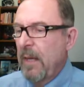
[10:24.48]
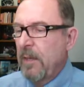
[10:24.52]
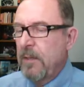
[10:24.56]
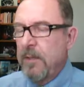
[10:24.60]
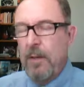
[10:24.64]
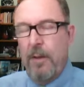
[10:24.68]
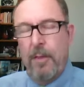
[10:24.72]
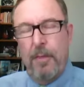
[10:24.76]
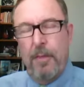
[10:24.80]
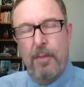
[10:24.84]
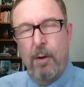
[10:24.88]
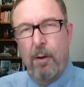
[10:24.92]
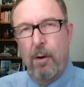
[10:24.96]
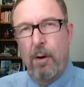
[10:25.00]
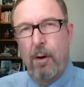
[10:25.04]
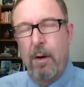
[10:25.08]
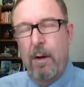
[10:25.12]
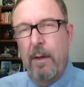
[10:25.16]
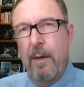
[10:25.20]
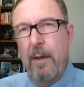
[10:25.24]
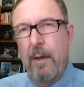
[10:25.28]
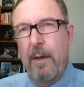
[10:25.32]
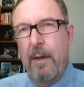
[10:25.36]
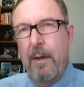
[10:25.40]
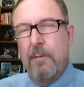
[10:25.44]
It's
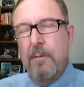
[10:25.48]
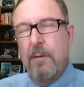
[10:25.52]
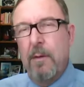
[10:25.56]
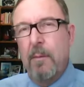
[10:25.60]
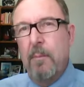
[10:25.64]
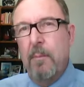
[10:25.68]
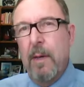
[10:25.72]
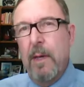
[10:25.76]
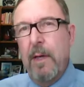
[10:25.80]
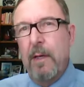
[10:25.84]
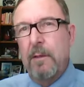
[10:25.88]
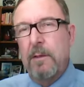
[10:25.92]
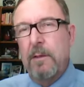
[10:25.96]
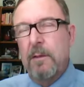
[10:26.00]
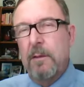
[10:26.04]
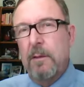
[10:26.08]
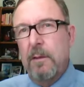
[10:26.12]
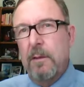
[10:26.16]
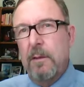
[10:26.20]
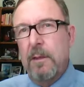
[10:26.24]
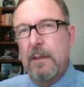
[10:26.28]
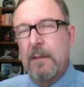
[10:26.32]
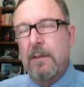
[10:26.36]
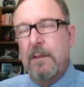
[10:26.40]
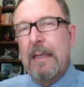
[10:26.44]
authority as the
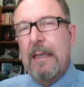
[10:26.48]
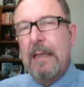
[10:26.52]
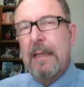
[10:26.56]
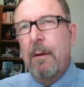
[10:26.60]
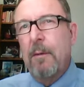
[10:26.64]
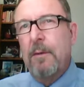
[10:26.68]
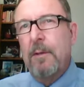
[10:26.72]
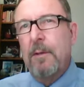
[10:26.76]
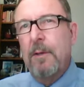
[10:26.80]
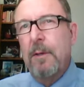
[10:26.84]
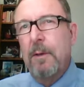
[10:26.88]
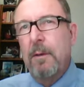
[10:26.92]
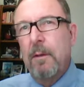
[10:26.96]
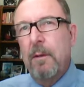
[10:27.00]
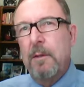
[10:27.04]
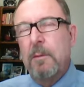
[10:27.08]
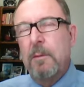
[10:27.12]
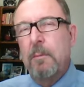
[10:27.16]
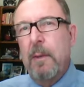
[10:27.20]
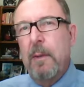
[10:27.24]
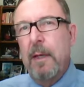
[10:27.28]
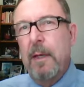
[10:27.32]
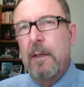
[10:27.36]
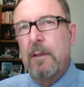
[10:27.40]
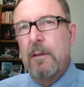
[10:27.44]
ministers. It's our tool
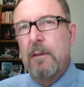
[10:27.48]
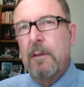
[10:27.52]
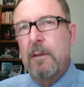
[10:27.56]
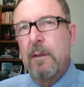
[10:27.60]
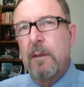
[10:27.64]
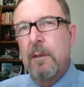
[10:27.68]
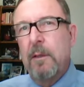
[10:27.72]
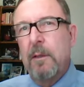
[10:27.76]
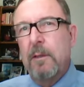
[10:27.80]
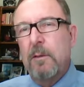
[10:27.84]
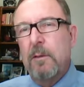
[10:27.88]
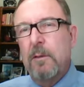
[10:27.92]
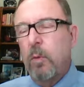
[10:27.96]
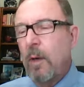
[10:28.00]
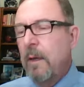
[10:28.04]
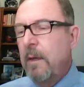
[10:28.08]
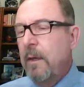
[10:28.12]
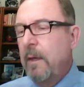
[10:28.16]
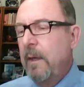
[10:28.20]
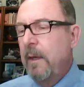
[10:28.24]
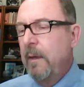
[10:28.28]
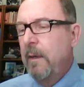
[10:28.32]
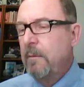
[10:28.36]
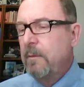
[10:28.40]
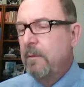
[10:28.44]
as ministers. It's
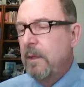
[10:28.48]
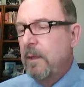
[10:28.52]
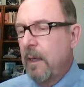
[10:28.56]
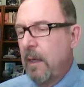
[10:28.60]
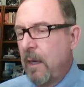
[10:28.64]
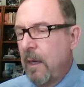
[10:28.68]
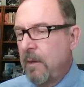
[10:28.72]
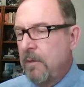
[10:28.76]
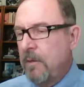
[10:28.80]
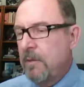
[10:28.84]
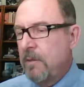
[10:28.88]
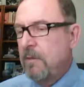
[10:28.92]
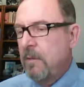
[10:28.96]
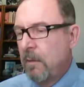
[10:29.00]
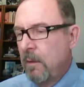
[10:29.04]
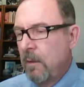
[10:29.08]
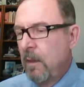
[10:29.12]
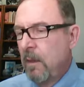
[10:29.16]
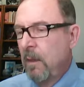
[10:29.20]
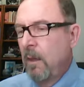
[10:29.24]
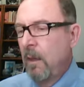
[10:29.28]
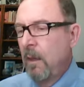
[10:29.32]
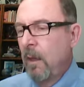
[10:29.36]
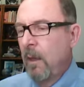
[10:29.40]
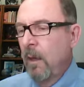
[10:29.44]
what gives us
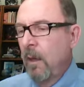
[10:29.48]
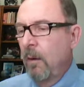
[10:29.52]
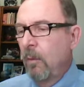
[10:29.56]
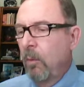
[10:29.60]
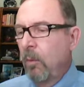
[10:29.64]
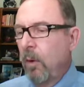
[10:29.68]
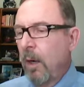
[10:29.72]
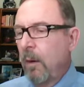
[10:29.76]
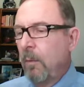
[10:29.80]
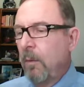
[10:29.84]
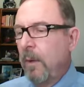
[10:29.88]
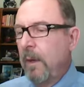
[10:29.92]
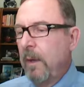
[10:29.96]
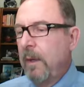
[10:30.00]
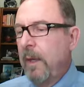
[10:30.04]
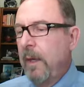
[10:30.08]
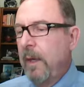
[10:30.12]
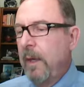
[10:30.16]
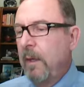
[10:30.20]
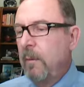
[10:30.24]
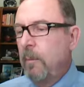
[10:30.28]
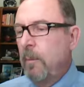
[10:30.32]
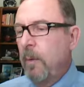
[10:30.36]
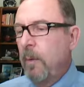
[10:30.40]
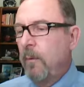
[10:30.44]
what we
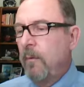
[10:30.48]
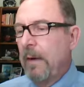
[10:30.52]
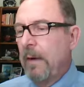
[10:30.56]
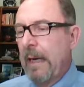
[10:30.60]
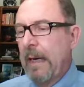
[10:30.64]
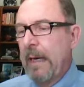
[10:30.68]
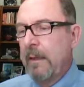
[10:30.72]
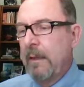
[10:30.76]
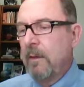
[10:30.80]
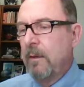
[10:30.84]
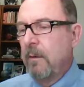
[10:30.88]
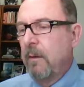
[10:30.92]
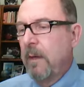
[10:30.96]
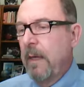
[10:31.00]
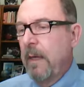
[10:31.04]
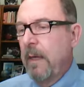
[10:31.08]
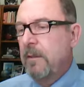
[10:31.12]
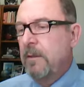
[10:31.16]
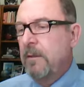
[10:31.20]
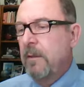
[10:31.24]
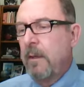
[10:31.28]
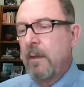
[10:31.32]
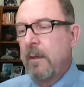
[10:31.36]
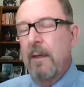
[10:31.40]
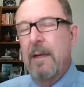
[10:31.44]
need to provide
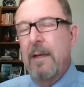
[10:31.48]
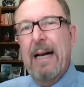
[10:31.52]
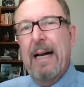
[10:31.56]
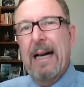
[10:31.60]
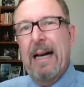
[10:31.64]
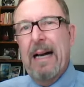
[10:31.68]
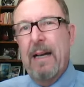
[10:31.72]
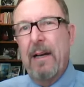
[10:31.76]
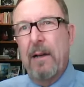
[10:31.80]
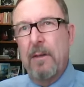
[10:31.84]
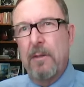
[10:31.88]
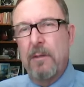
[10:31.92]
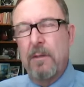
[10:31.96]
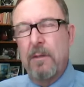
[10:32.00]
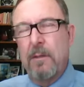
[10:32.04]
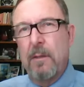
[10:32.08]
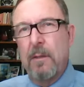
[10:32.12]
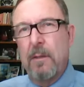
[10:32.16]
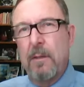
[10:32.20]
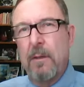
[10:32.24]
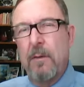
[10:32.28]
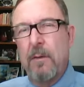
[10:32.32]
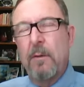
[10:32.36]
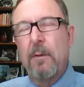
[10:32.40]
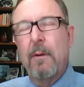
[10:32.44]
direction and guidance
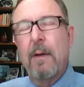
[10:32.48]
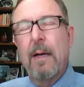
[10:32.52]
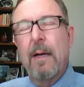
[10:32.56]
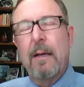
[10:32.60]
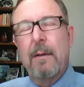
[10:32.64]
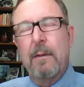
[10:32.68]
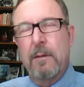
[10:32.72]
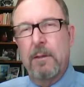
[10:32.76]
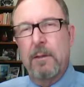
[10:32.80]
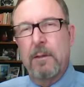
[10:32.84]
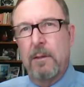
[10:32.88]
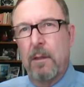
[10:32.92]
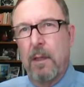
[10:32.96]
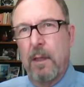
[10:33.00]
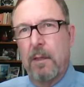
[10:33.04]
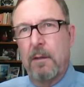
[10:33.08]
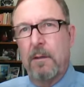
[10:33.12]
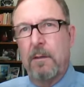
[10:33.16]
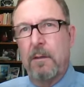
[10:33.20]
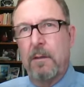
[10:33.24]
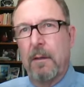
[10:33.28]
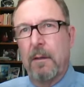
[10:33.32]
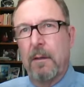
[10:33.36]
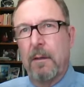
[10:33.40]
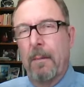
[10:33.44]
throughout the
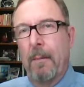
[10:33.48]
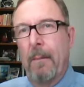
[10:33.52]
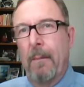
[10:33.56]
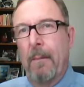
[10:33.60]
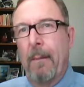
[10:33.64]
structure.